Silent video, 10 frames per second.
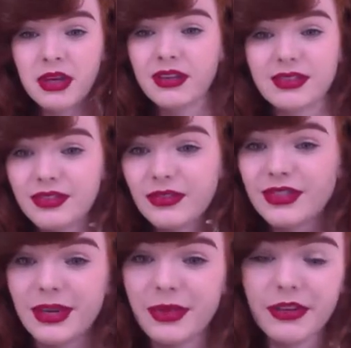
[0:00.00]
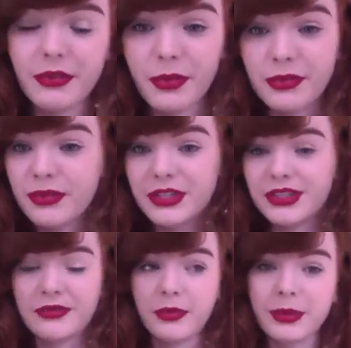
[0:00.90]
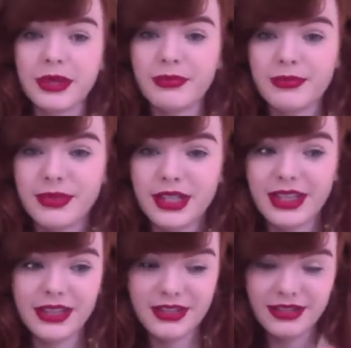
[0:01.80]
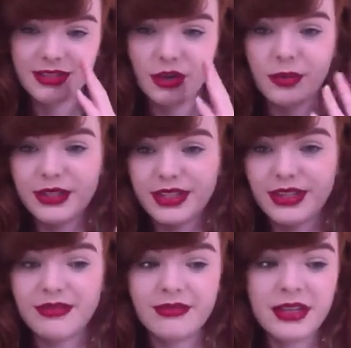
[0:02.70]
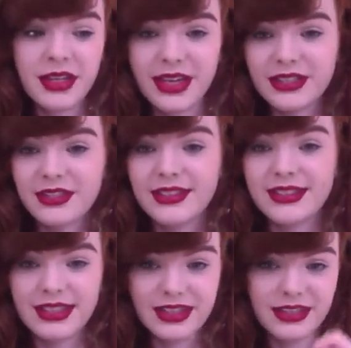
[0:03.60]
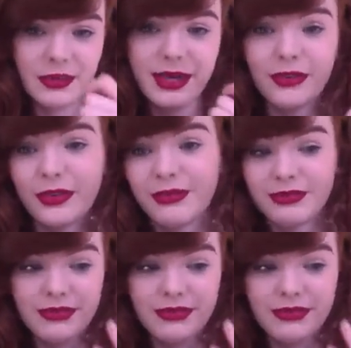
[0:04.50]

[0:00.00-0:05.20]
It's not the same with everyone, but it's just for me particularly, it doesn't sit on my skin as nicely unless I powder it,